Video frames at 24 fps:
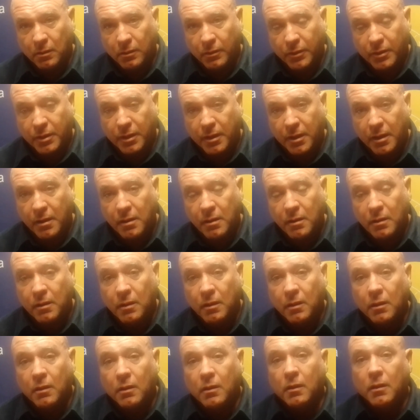Okay?
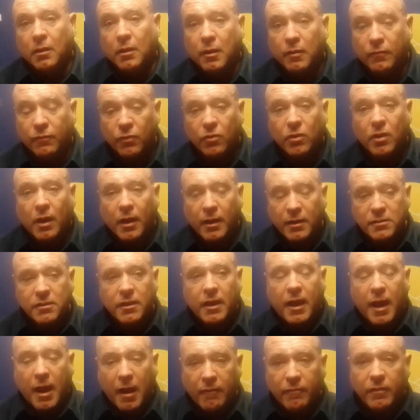If you guys
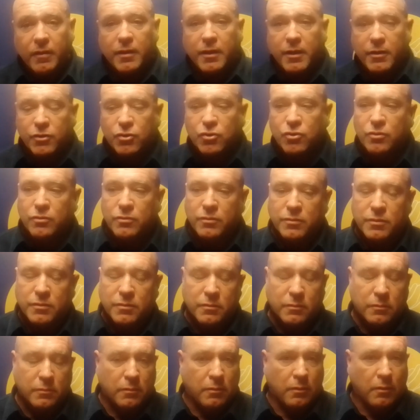are having
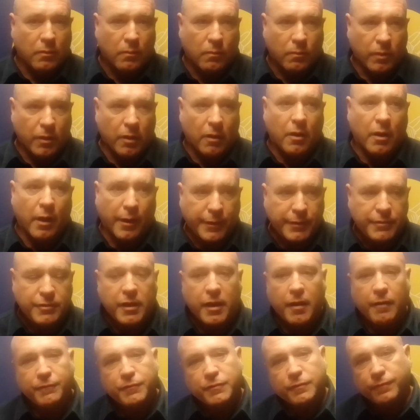issues, we are going to
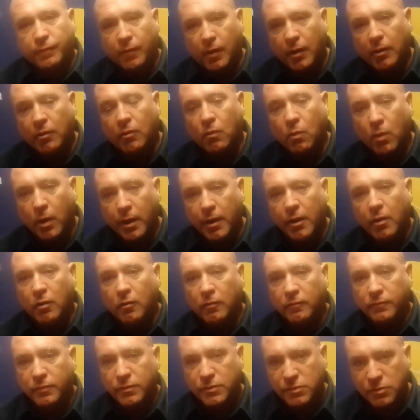have to find a way
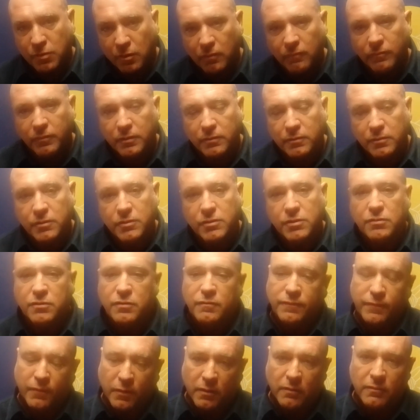of resolving this
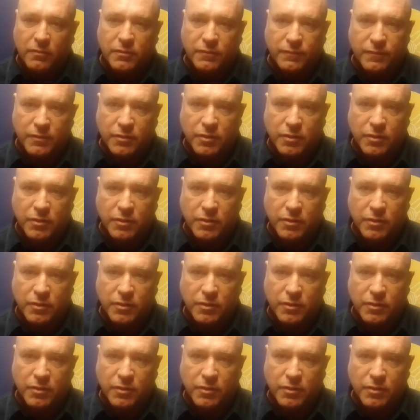through Fathers for